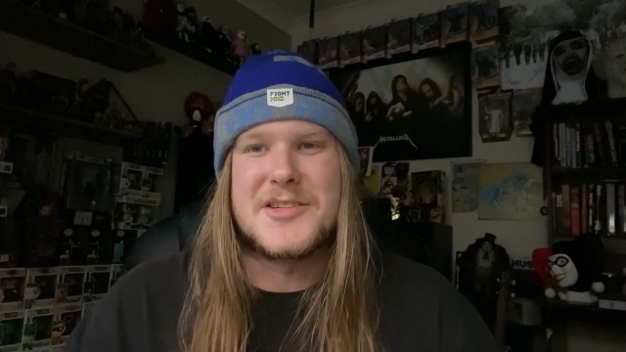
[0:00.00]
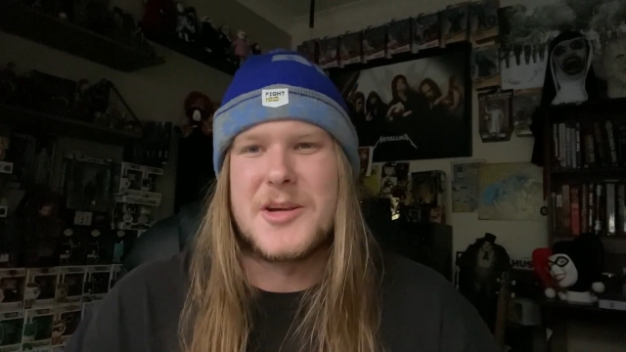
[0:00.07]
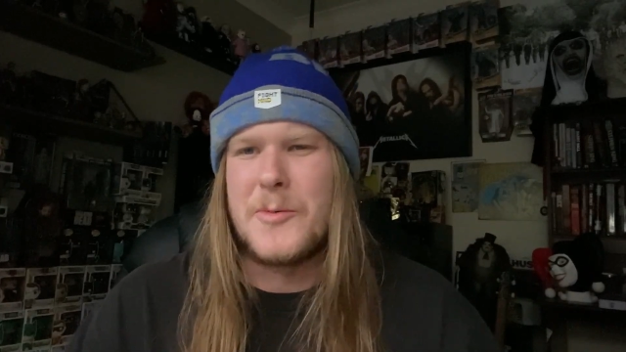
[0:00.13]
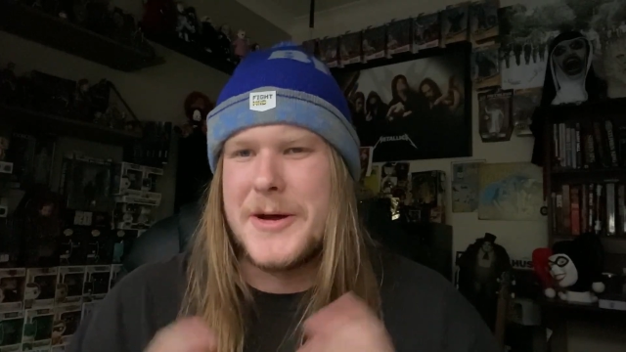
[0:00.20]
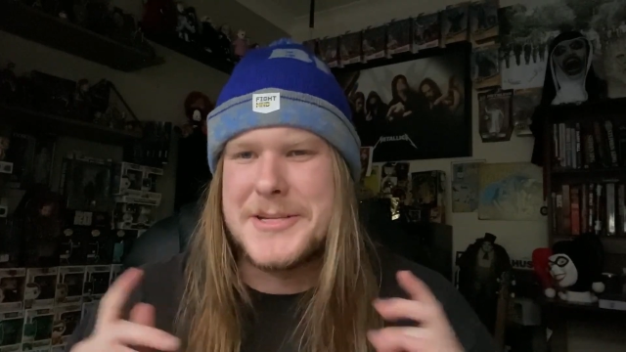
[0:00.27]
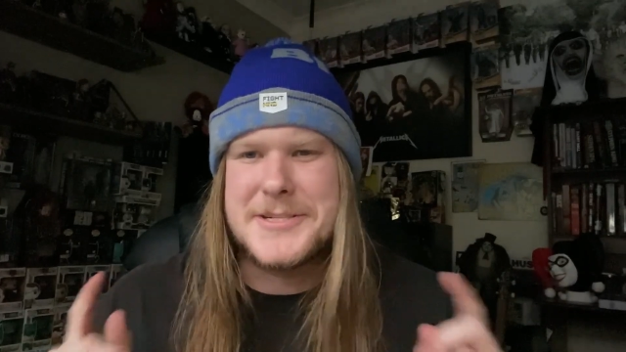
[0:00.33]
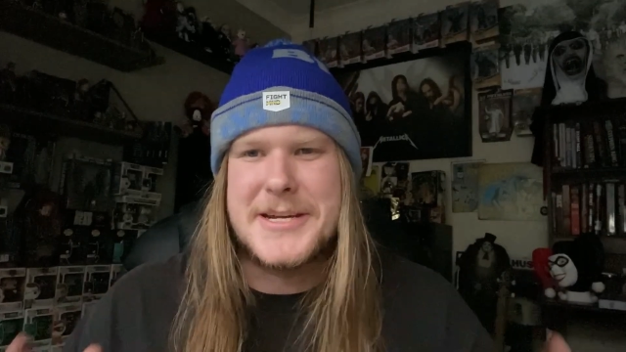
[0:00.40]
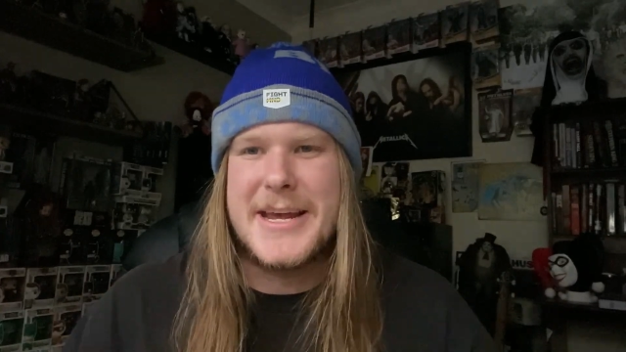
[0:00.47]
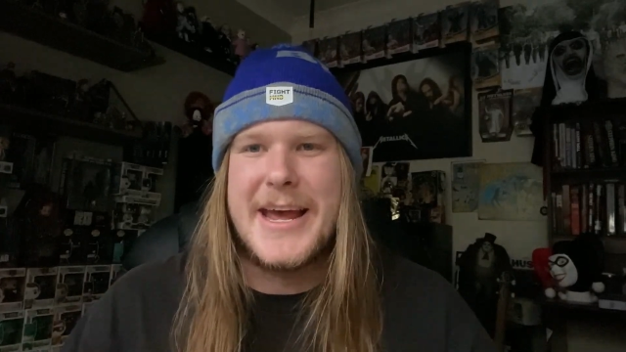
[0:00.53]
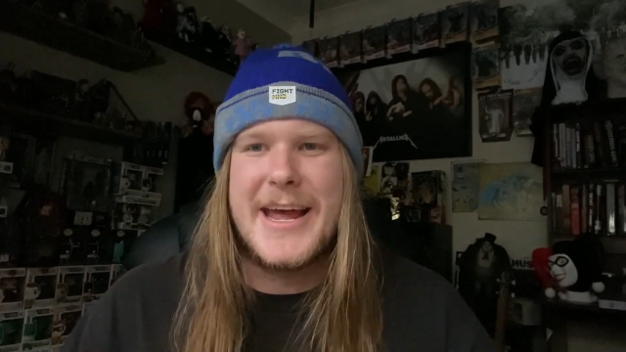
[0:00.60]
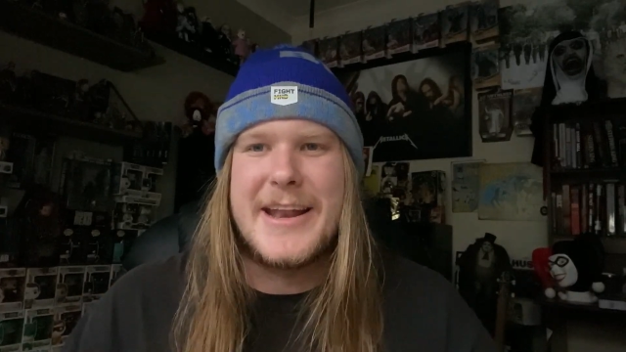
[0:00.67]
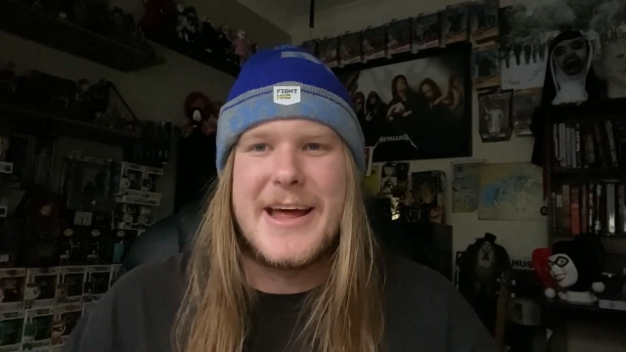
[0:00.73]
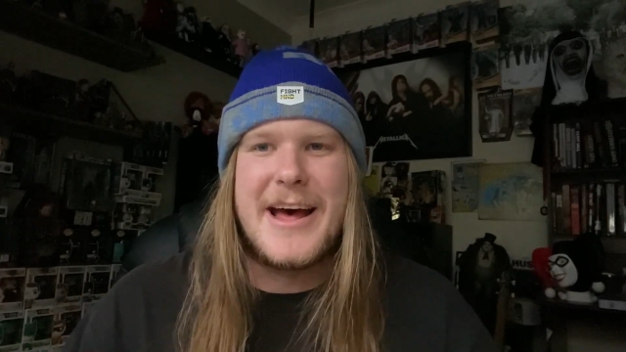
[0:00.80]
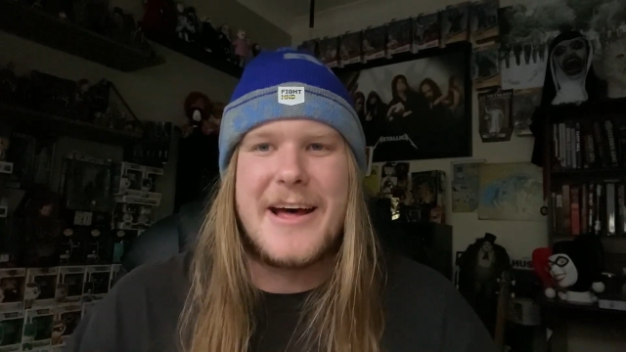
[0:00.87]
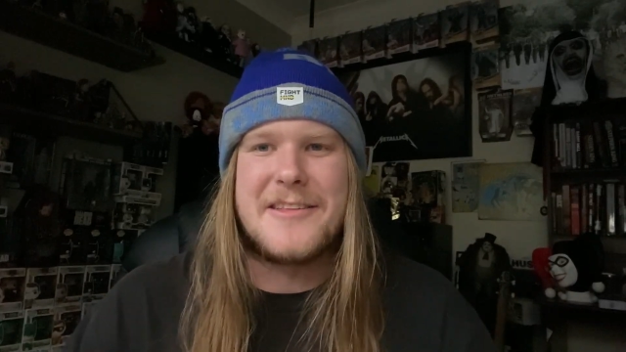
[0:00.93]
So once
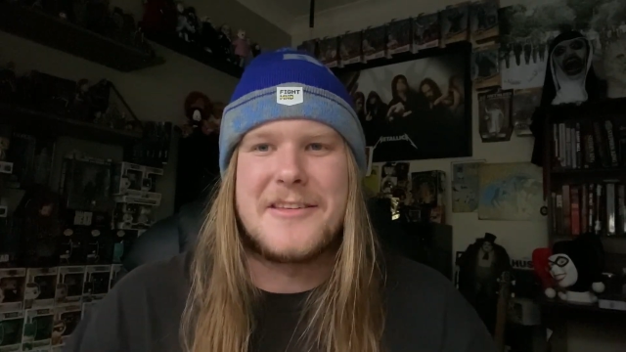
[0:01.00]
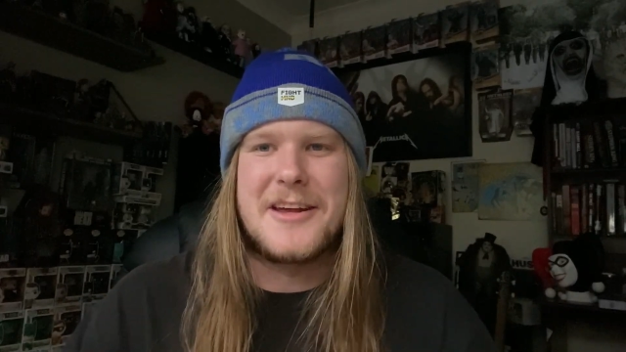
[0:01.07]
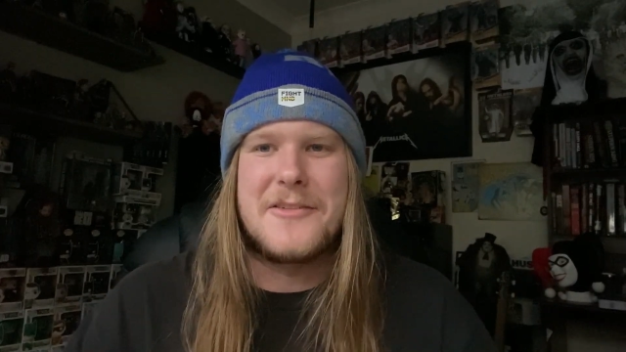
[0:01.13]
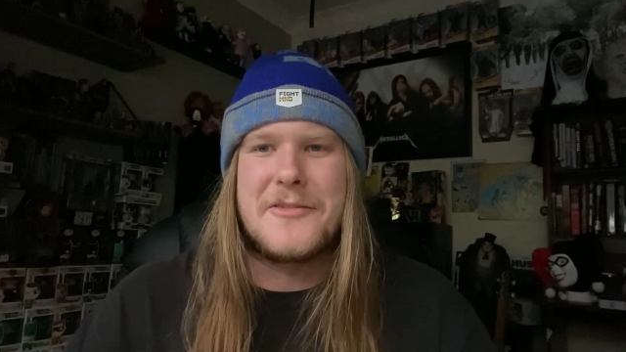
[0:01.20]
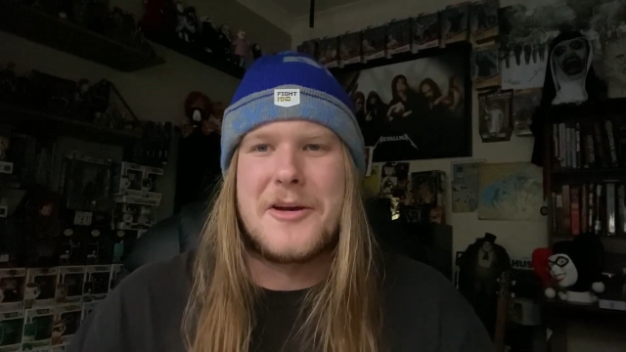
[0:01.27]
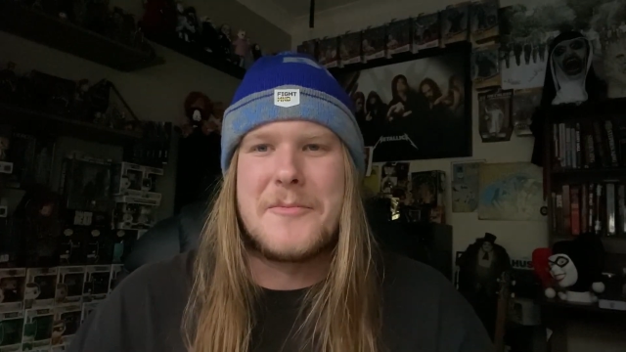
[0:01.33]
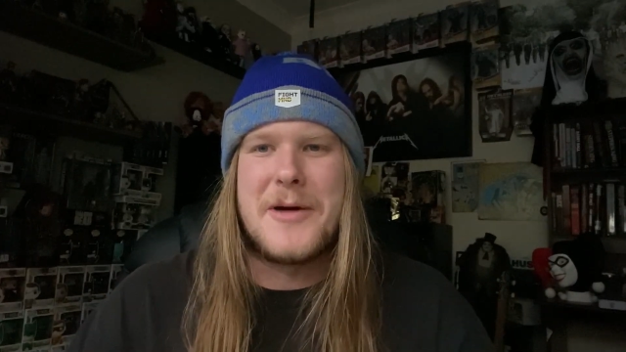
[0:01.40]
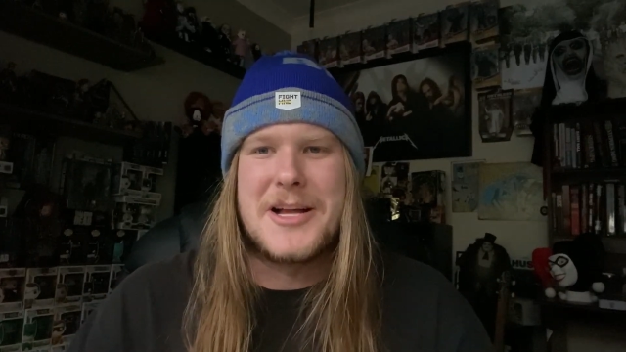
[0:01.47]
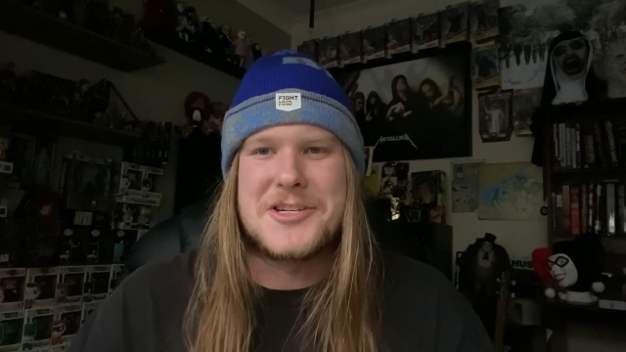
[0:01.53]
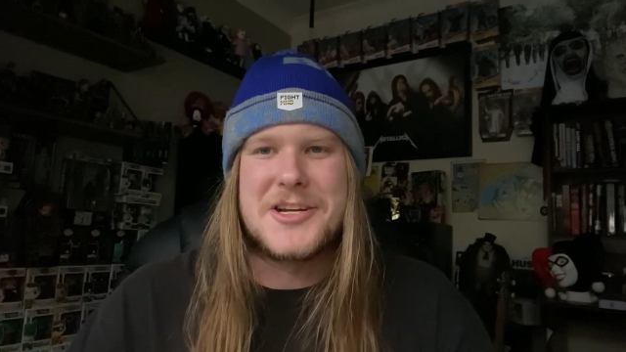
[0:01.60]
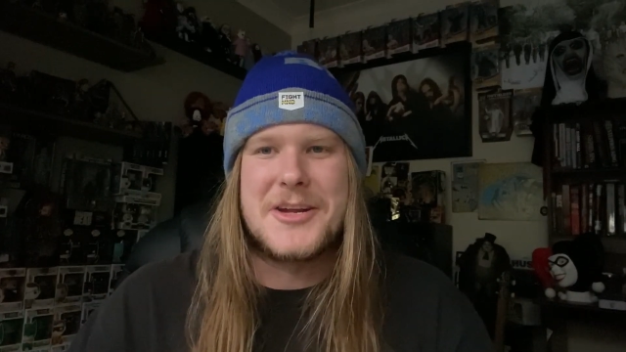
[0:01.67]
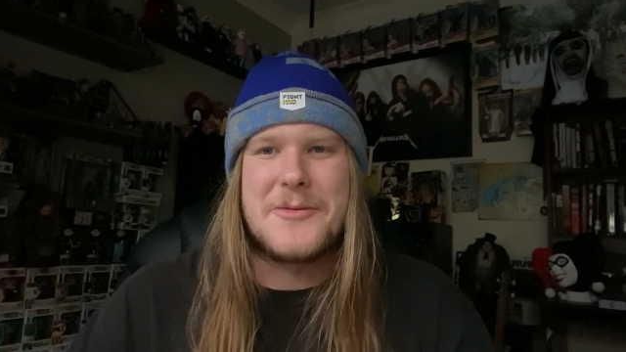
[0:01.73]
again, thank you very much,